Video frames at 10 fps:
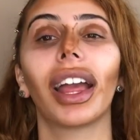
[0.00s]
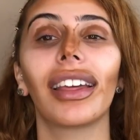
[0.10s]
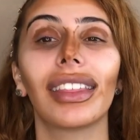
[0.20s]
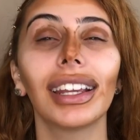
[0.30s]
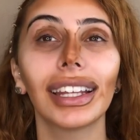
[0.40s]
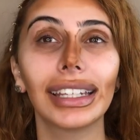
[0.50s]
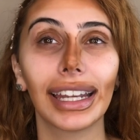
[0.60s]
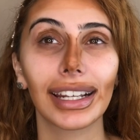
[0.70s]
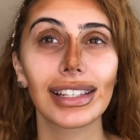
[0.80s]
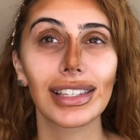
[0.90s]
I think
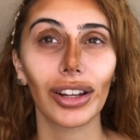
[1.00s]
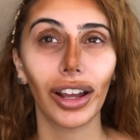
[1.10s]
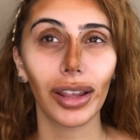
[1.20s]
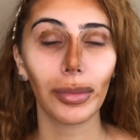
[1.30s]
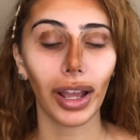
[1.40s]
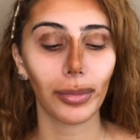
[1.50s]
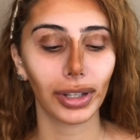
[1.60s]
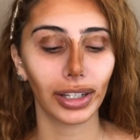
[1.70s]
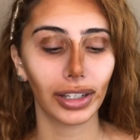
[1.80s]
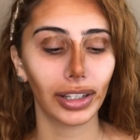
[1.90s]
next time I'm
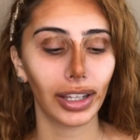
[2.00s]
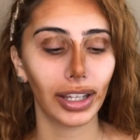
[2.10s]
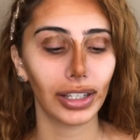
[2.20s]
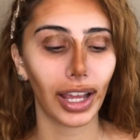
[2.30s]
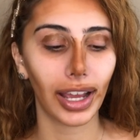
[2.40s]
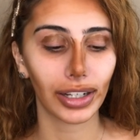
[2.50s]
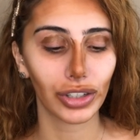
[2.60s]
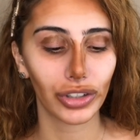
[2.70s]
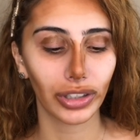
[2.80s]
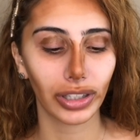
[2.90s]
gonna
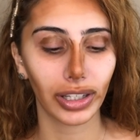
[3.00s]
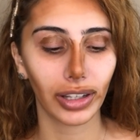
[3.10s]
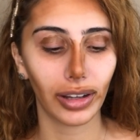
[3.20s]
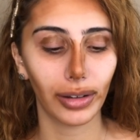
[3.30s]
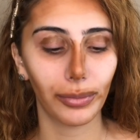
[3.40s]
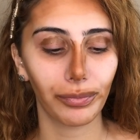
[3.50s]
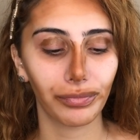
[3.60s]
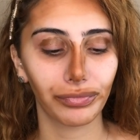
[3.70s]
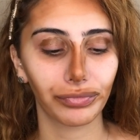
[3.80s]
actually um,